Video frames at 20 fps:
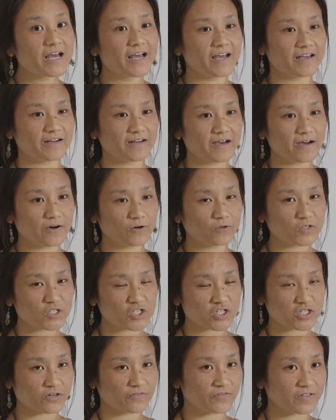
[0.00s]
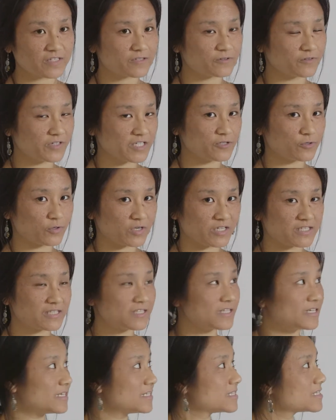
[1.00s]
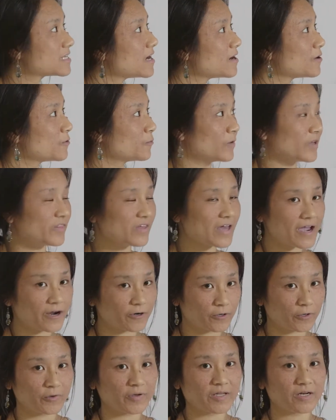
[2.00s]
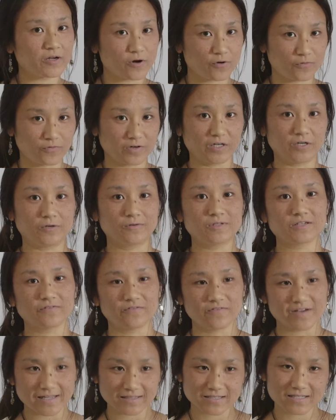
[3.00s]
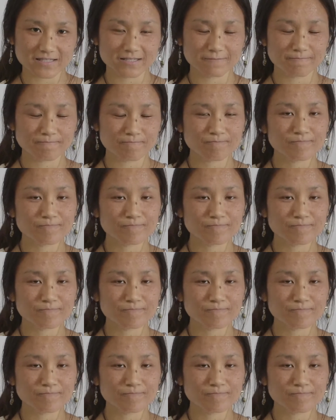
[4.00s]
and health service resources with heroin overdose events.